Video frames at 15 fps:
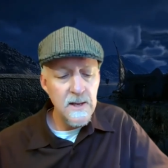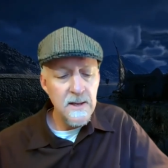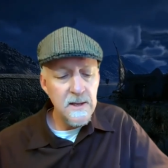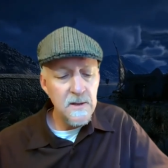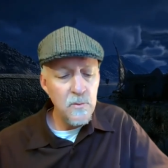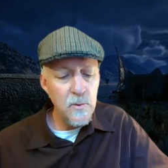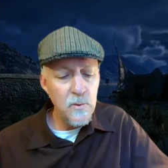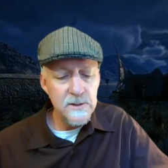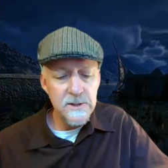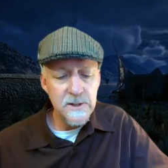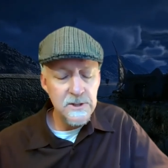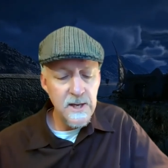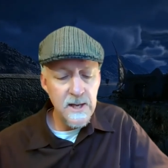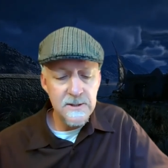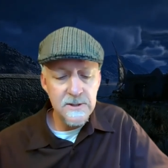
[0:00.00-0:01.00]
It was a
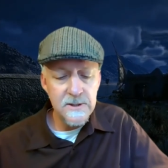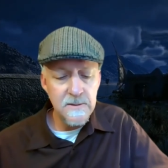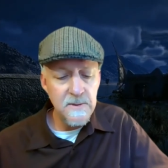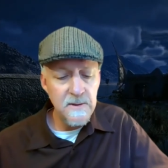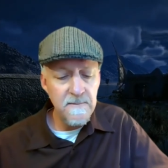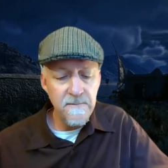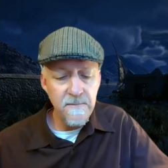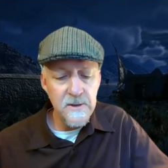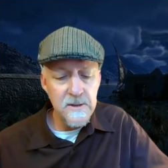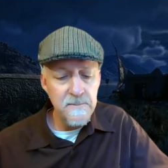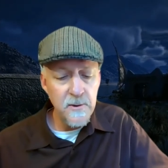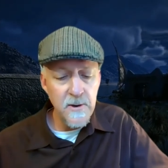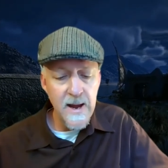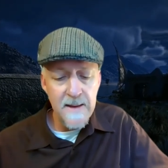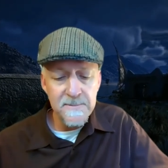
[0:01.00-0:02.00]
chance to be free,
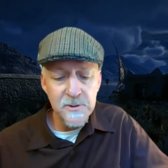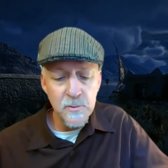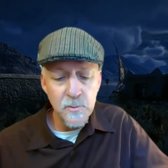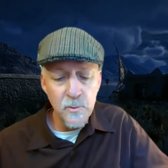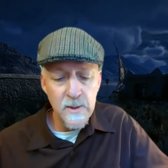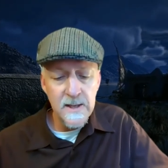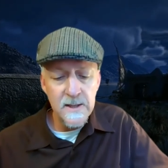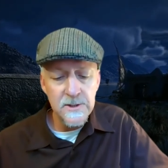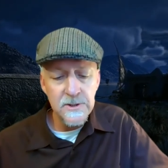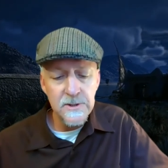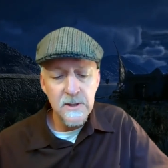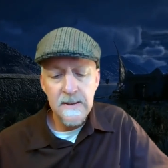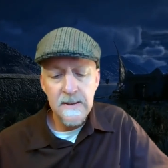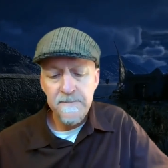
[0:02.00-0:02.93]
perhaps rich.